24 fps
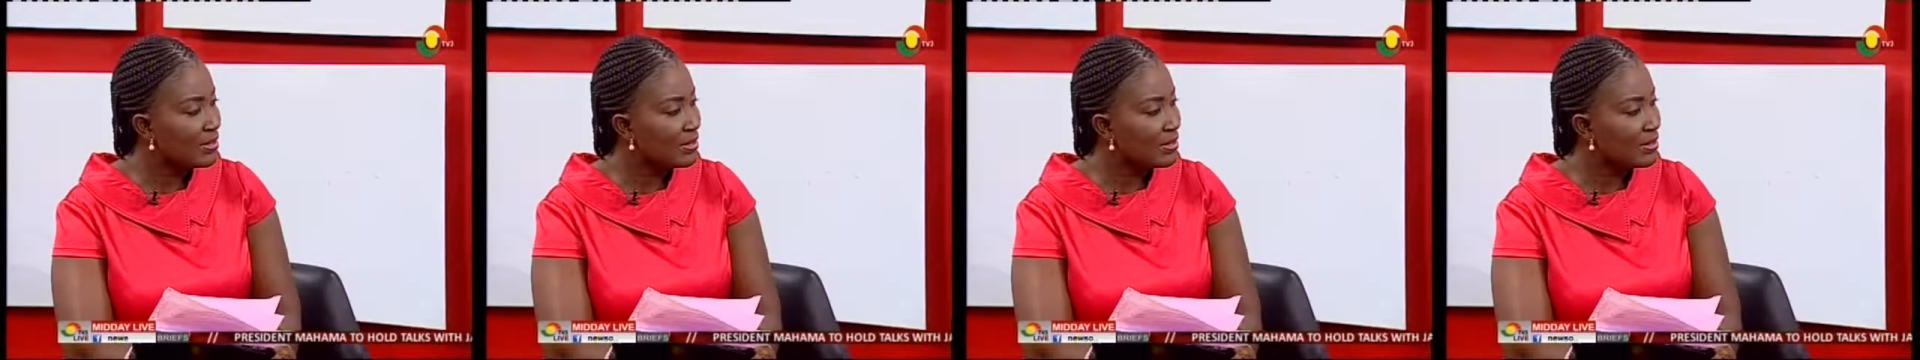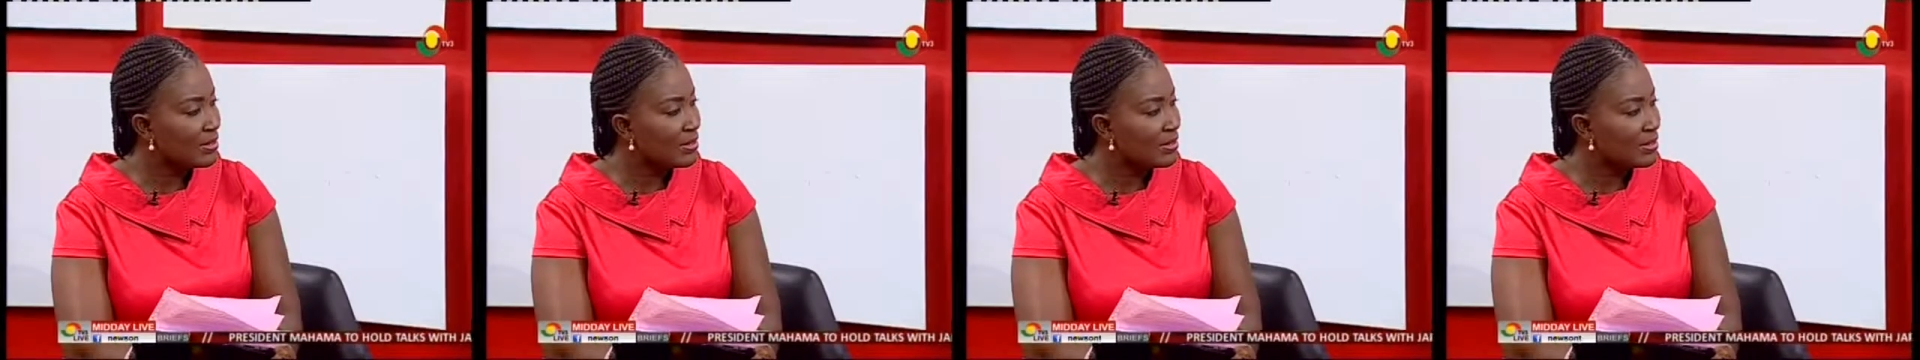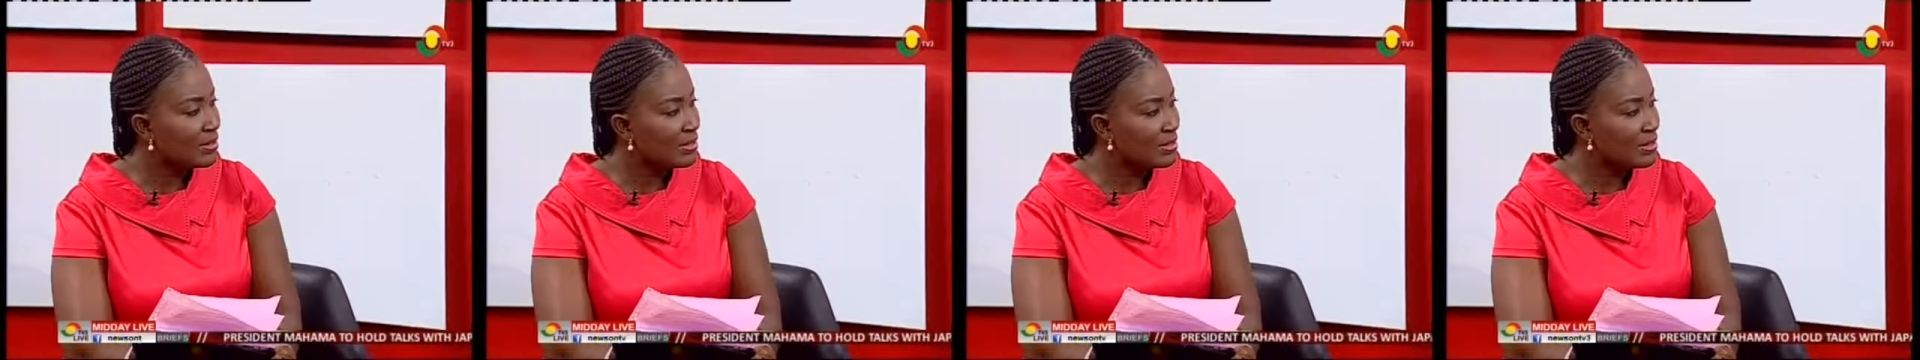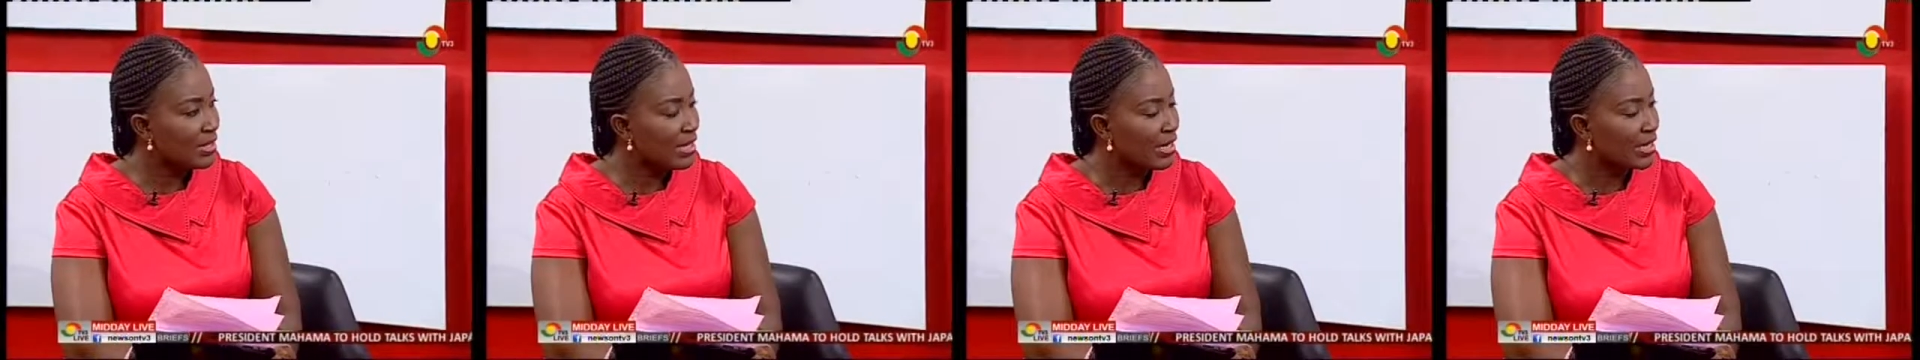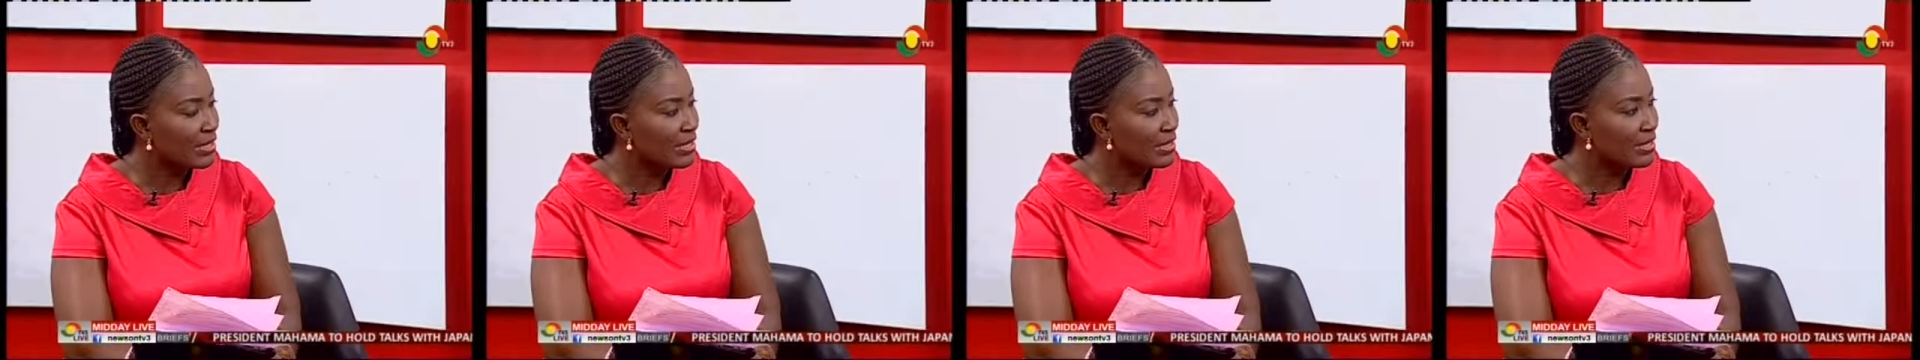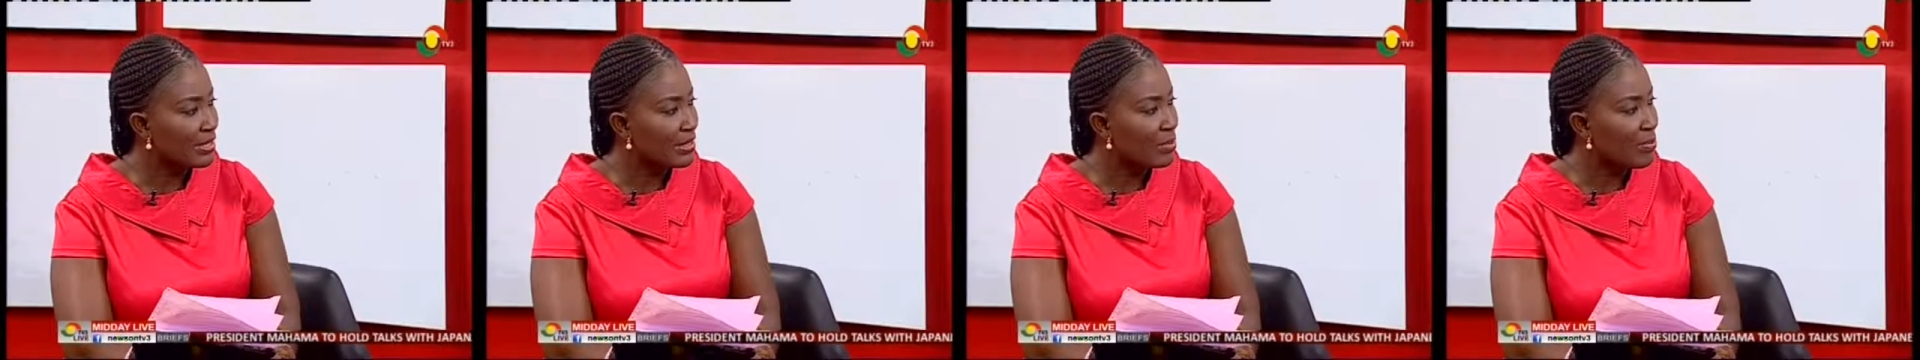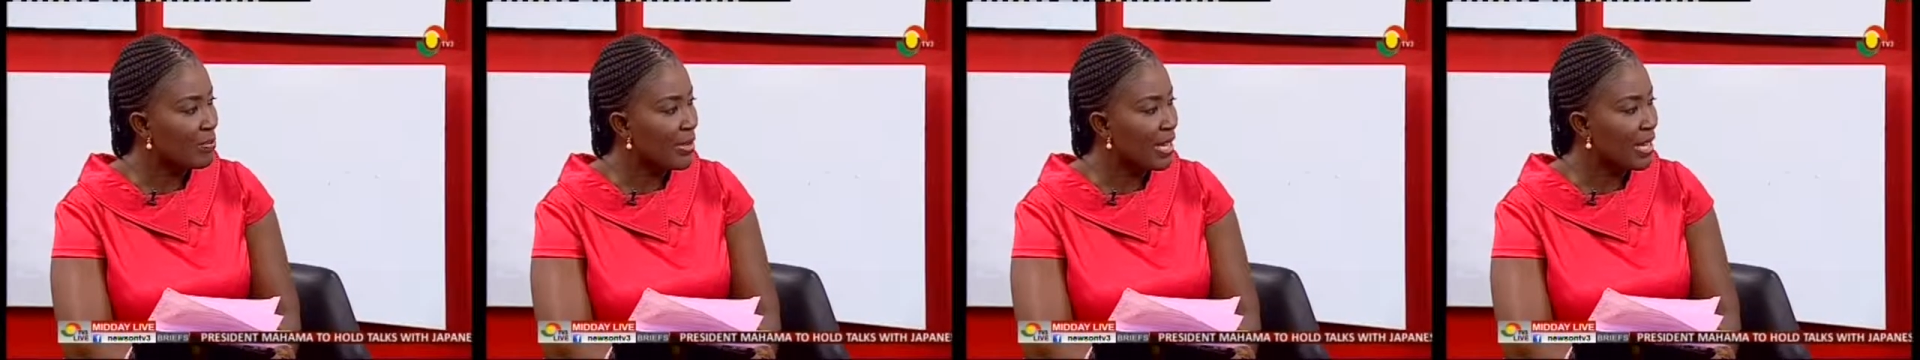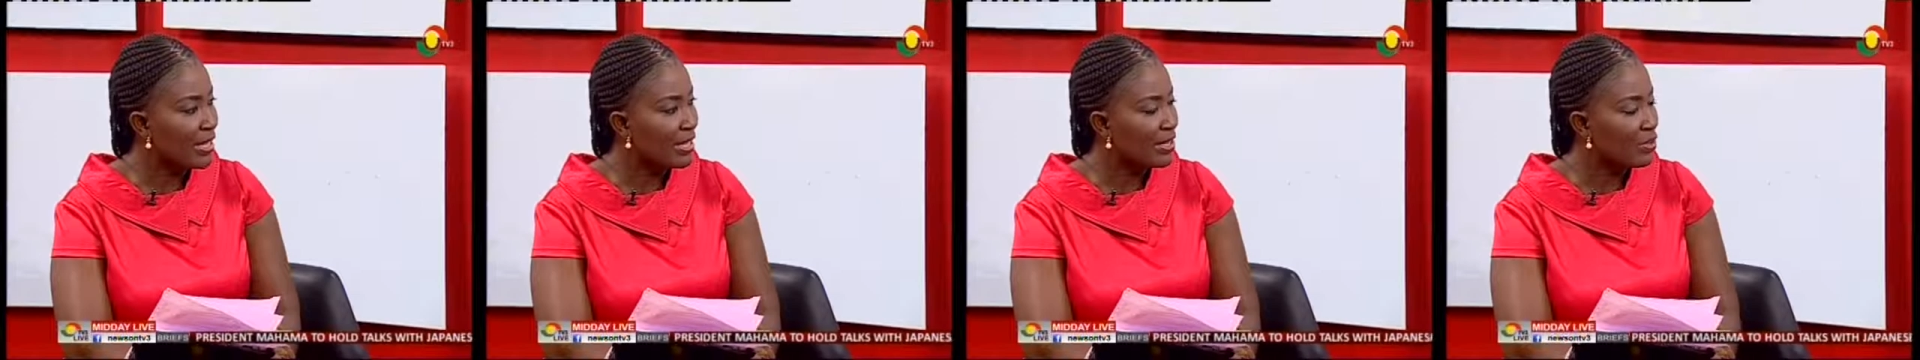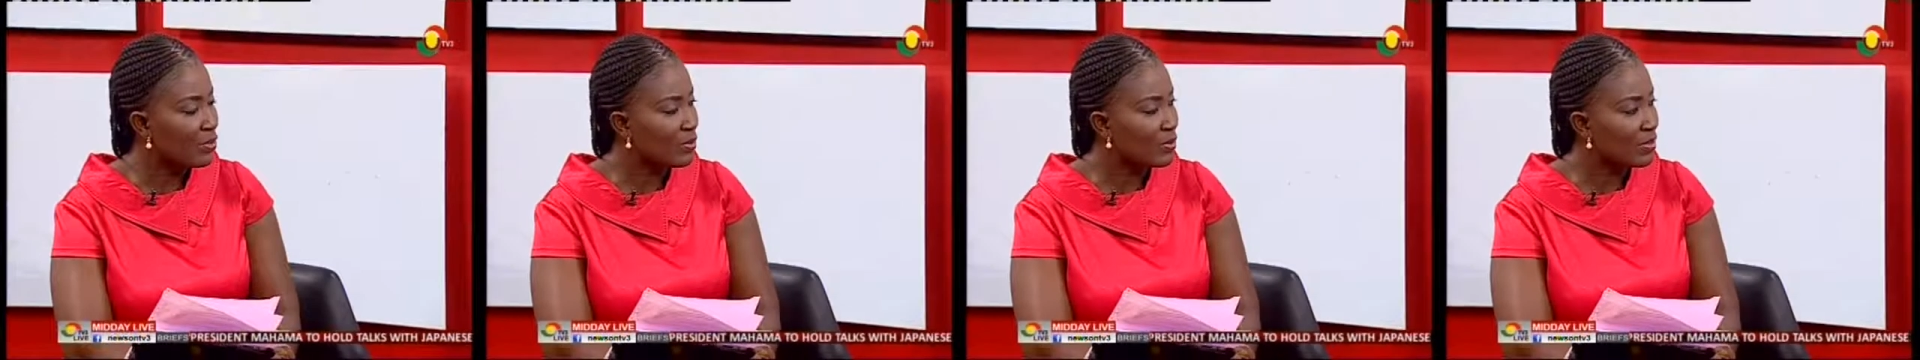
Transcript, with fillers: Society is embarking